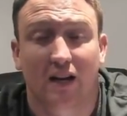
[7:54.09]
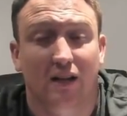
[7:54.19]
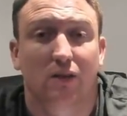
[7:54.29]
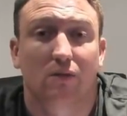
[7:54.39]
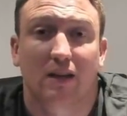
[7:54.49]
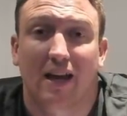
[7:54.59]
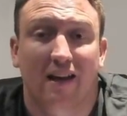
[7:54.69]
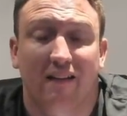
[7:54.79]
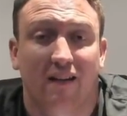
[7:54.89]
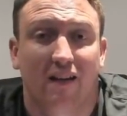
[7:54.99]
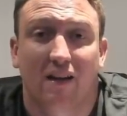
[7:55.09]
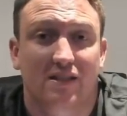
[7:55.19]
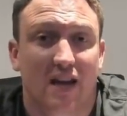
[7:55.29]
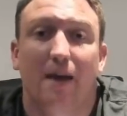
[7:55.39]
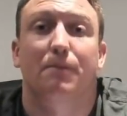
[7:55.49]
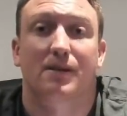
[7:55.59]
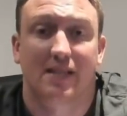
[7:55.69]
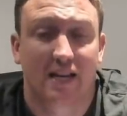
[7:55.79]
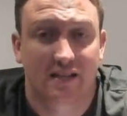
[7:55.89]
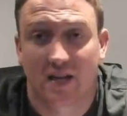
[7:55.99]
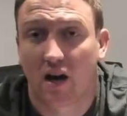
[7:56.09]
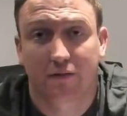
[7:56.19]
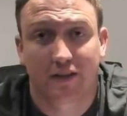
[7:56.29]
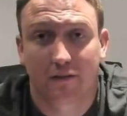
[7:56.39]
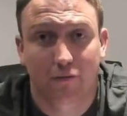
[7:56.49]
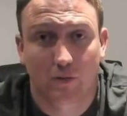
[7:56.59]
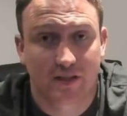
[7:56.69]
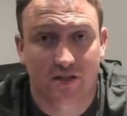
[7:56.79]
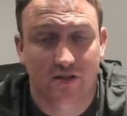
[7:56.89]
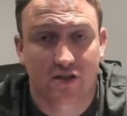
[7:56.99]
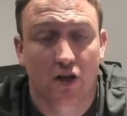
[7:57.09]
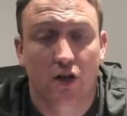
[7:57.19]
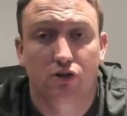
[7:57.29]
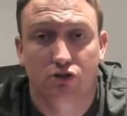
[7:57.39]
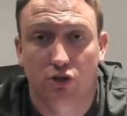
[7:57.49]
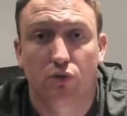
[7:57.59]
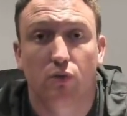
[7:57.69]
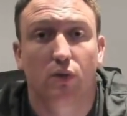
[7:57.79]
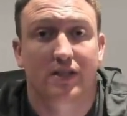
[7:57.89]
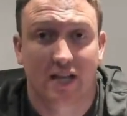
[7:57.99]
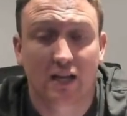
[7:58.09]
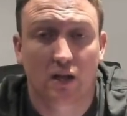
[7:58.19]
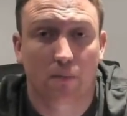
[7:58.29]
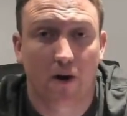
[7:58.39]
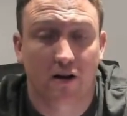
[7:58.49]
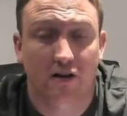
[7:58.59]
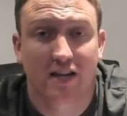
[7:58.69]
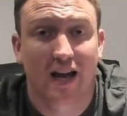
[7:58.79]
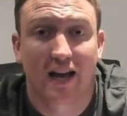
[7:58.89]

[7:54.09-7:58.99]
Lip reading: like, you can get 10% off the influencers to take your product.